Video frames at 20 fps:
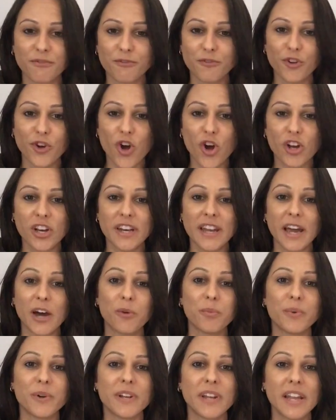forgotten
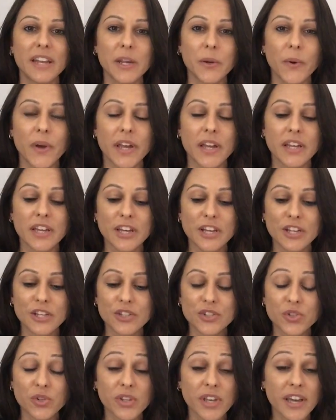now, but anyway,
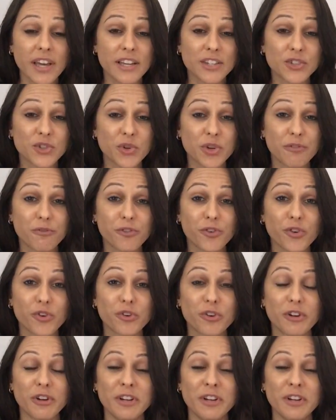so yeah, so if you're